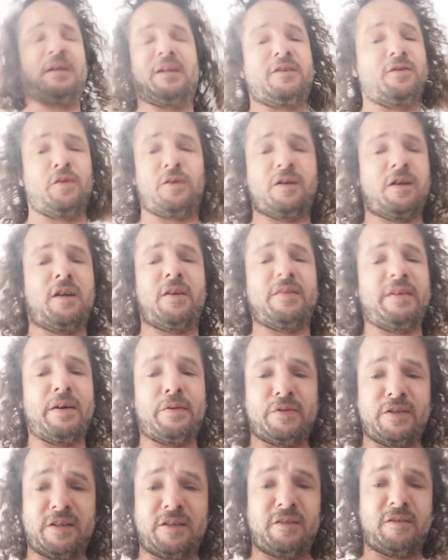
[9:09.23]
2.5
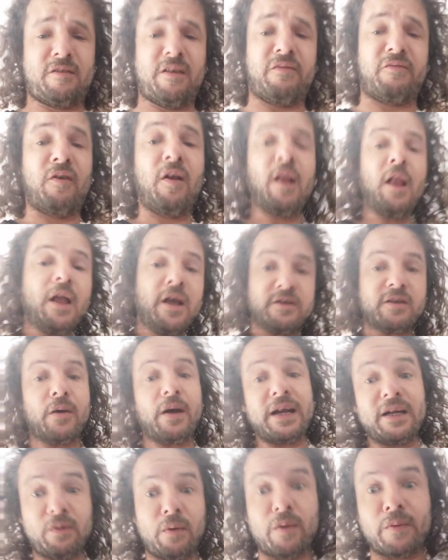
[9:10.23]
hours of this stuff. So
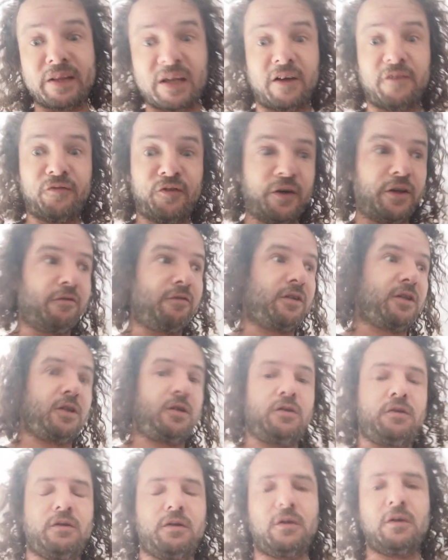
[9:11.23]
anyway, without further
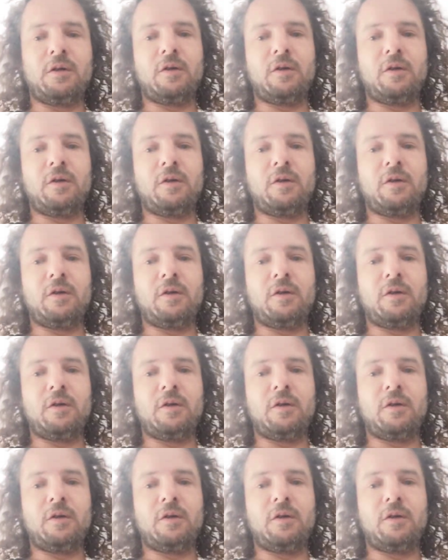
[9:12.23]
ado,